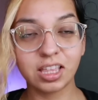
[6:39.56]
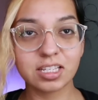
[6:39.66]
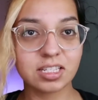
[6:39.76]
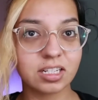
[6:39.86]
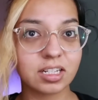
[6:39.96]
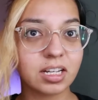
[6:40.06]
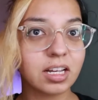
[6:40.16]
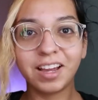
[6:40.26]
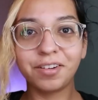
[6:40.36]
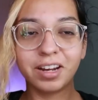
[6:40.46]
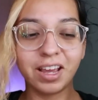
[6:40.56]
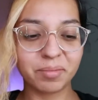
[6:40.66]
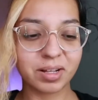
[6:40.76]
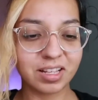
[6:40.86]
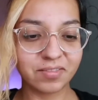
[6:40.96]
this look. I already have
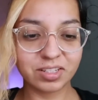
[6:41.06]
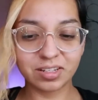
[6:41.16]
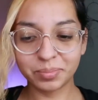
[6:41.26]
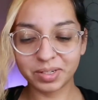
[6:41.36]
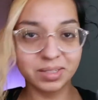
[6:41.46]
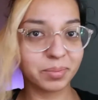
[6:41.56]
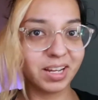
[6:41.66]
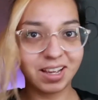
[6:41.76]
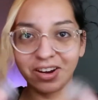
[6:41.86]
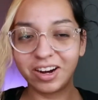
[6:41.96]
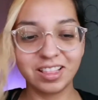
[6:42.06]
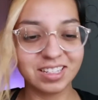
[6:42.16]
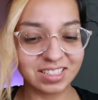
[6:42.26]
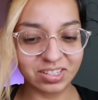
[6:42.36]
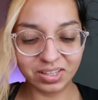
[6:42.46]
my gloves on because I'm like, all right,
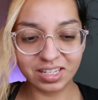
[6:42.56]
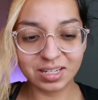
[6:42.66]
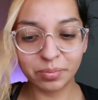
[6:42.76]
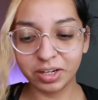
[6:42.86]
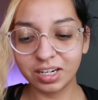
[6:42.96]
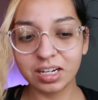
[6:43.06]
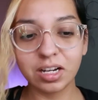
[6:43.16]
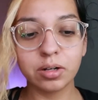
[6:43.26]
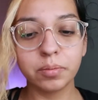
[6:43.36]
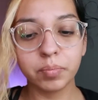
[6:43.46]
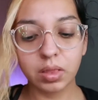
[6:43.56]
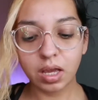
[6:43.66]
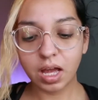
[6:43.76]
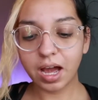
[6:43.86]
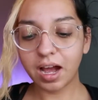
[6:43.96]
let's do this. I'm ready to go.
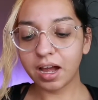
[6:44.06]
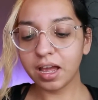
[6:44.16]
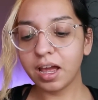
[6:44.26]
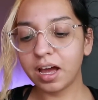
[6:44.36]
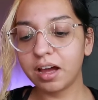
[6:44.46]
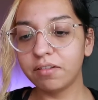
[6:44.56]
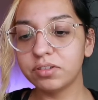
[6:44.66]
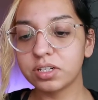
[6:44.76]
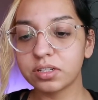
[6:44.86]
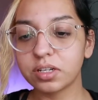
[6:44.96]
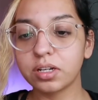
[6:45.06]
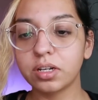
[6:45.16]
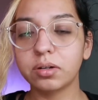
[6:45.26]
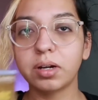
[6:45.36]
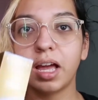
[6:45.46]
I have, just so you
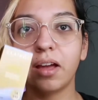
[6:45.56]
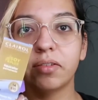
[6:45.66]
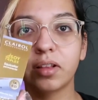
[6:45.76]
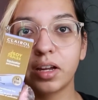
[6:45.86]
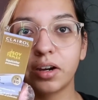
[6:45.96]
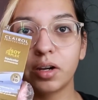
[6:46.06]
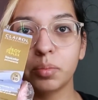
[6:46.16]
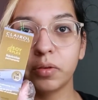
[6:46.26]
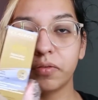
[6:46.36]
know, I have Clairol